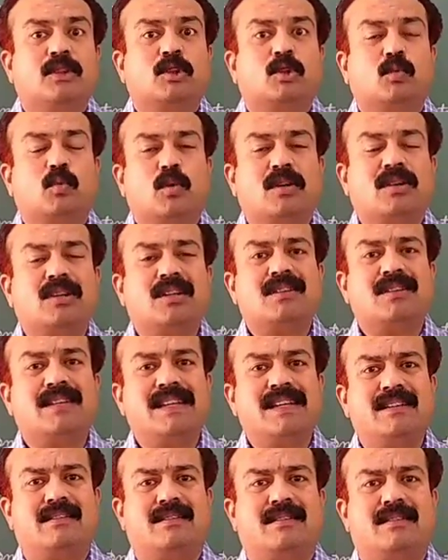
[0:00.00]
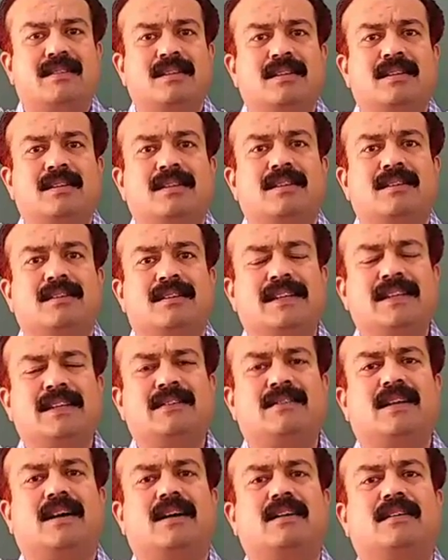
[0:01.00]
So what are these?
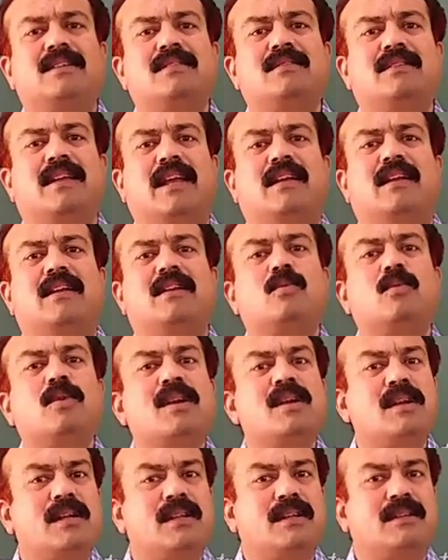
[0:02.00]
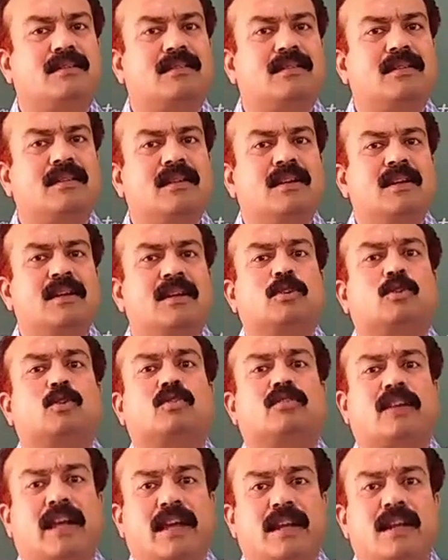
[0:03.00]
These are the scalar quantities. So
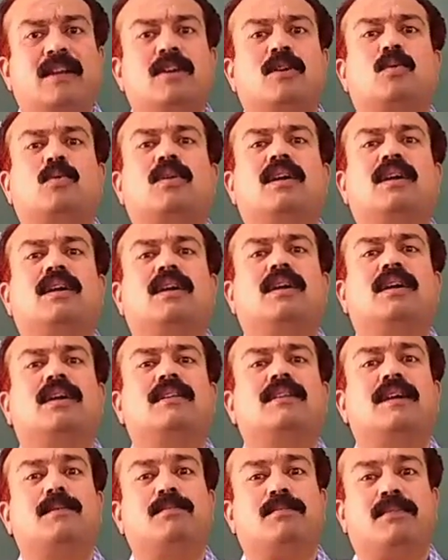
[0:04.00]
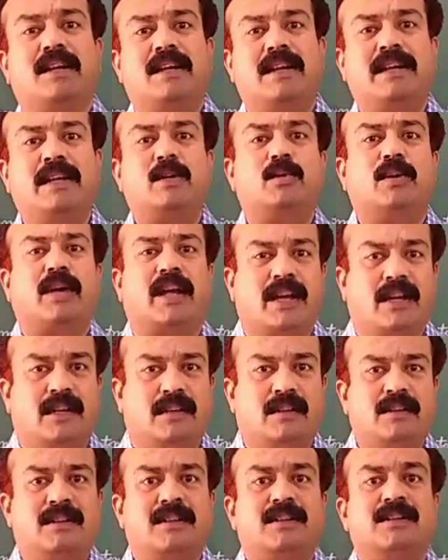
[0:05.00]
scalar quantities, I am telling you
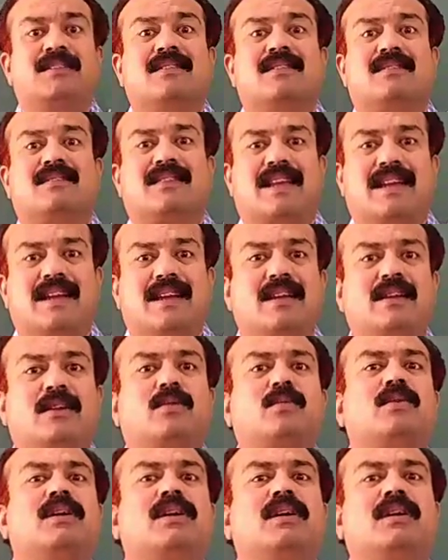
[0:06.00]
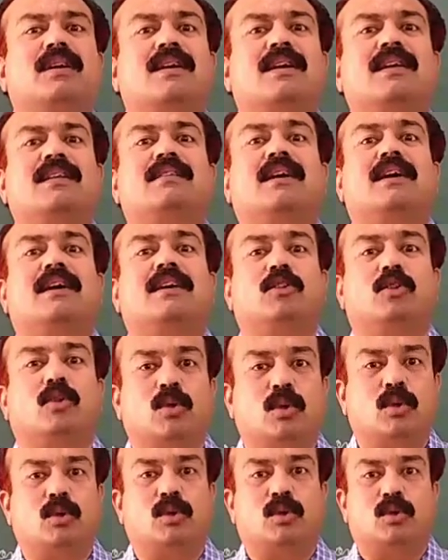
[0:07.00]
again, the scalar quantities are
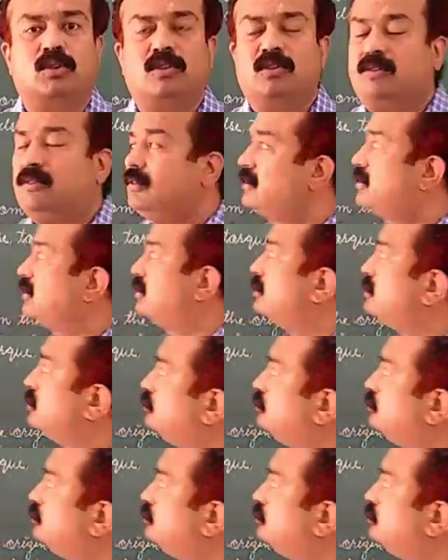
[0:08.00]
those,